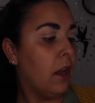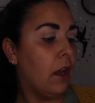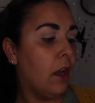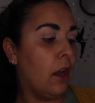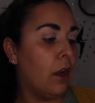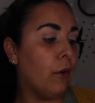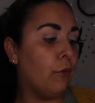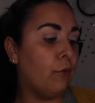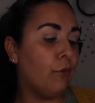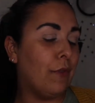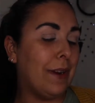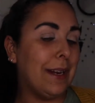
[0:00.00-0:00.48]

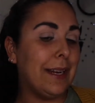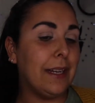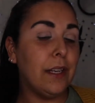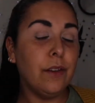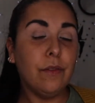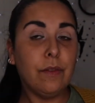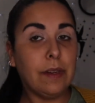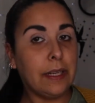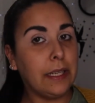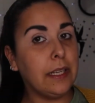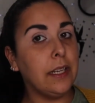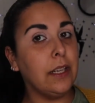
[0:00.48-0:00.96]
I really,
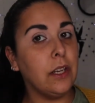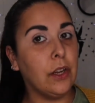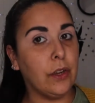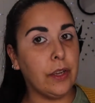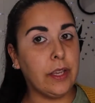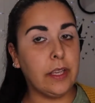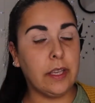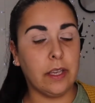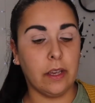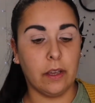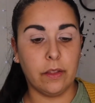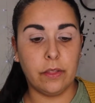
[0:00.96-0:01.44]
really
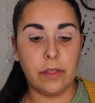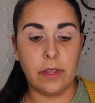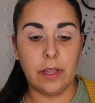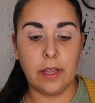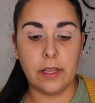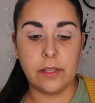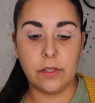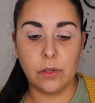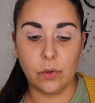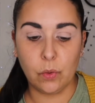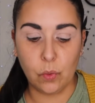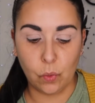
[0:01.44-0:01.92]
like it. I think
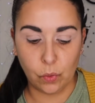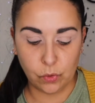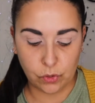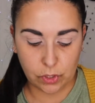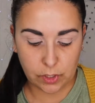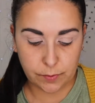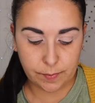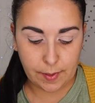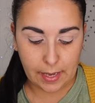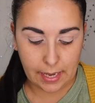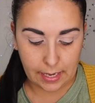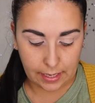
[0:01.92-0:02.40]
it's a
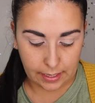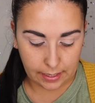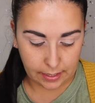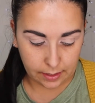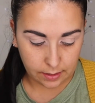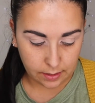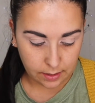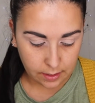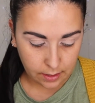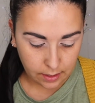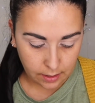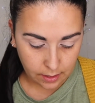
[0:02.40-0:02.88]
gorgeous
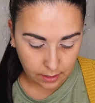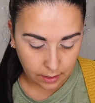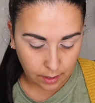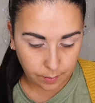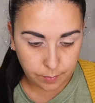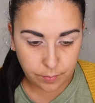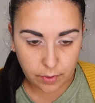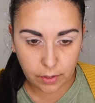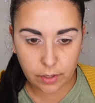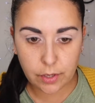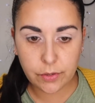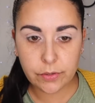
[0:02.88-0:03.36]
palette. And
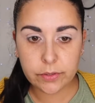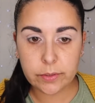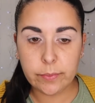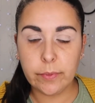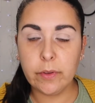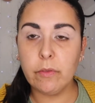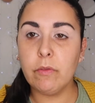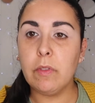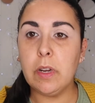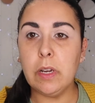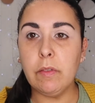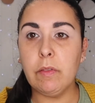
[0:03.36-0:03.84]
I'm going to do
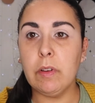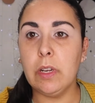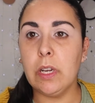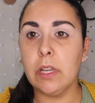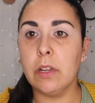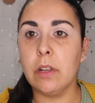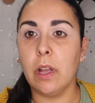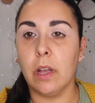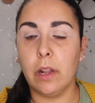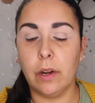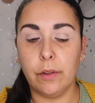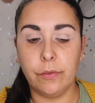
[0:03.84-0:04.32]
something really, really
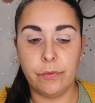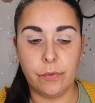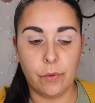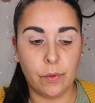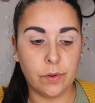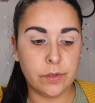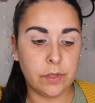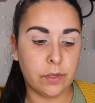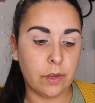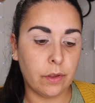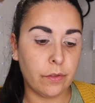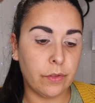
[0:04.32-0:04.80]
colourful,
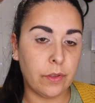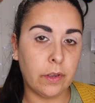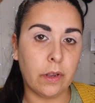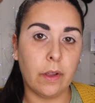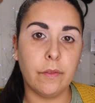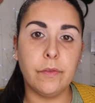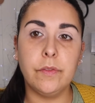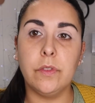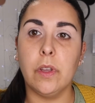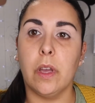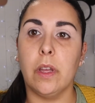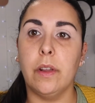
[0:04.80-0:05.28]
because I don't think
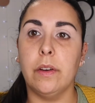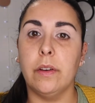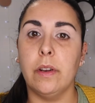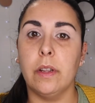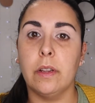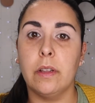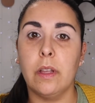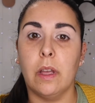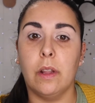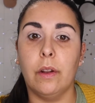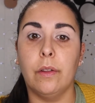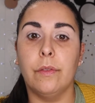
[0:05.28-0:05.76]
I've done
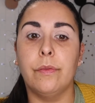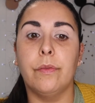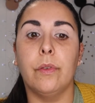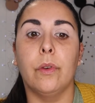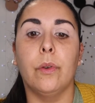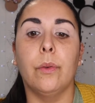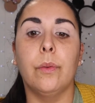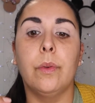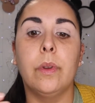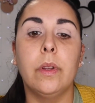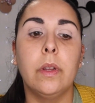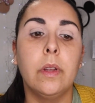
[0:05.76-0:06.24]

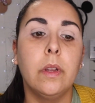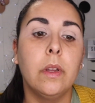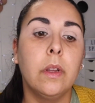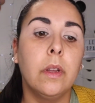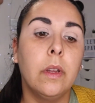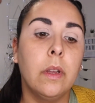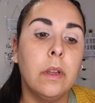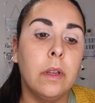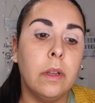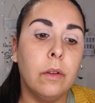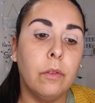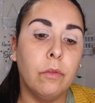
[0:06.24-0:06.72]
colourful
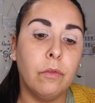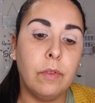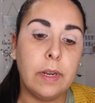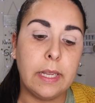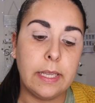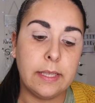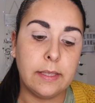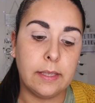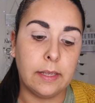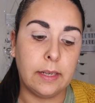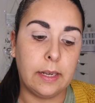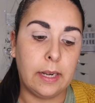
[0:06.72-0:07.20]

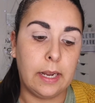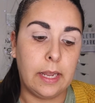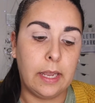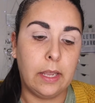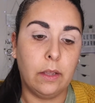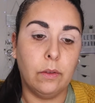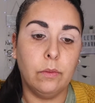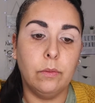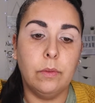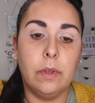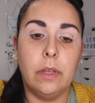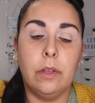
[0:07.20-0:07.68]

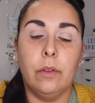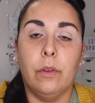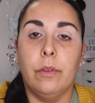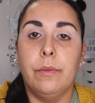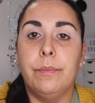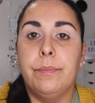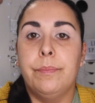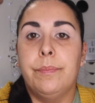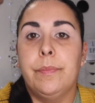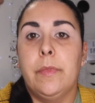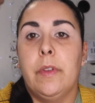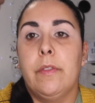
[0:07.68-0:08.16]
recently. Oh, hang
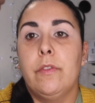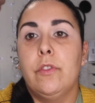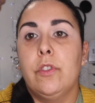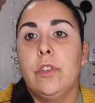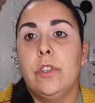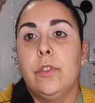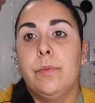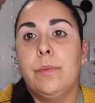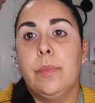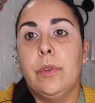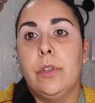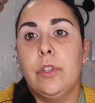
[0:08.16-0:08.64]
on, I've
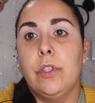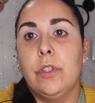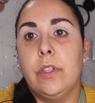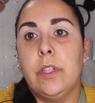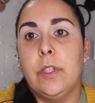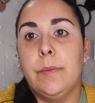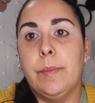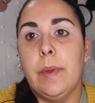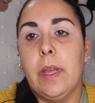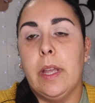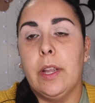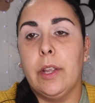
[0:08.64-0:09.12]
just pushed
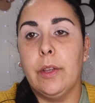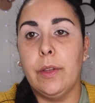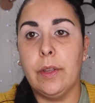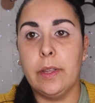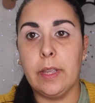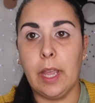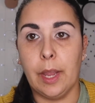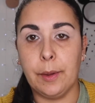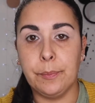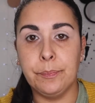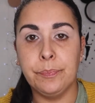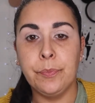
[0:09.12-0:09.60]
this back.
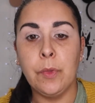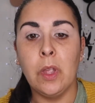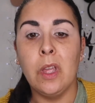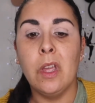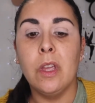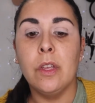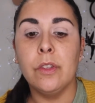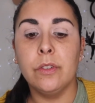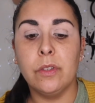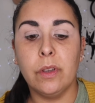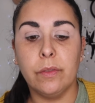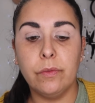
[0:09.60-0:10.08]
Okay,
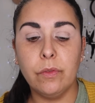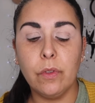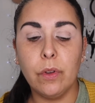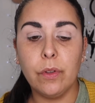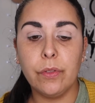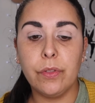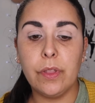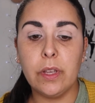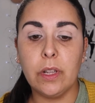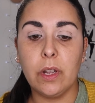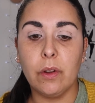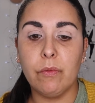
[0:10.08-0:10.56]
so I've
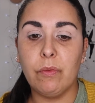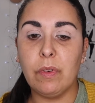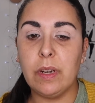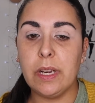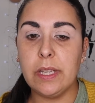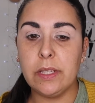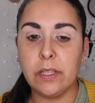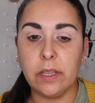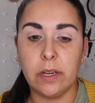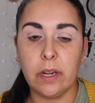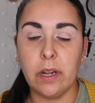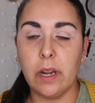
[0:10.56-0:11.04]

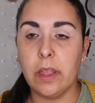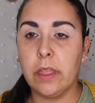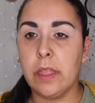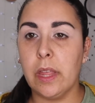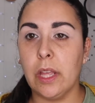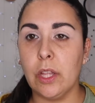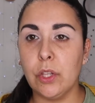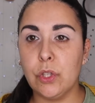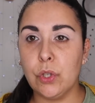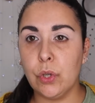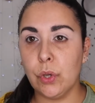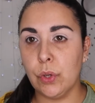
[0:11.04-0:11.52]
really done
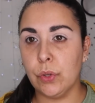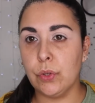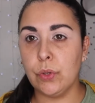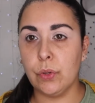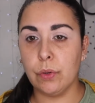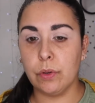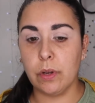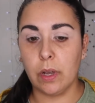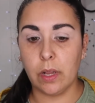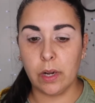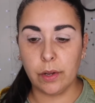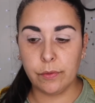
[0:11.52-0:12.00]
anything
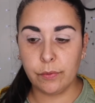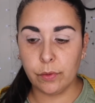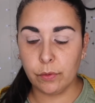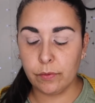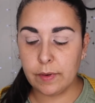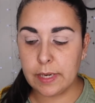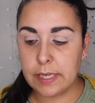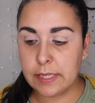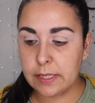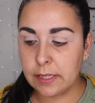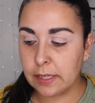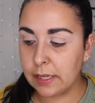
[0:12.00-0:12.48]
too colourful
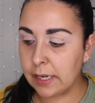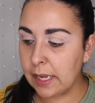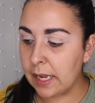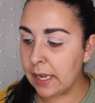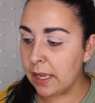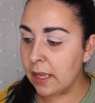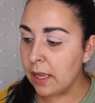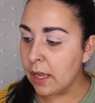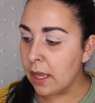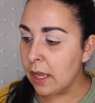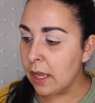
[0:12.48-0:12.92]
recently.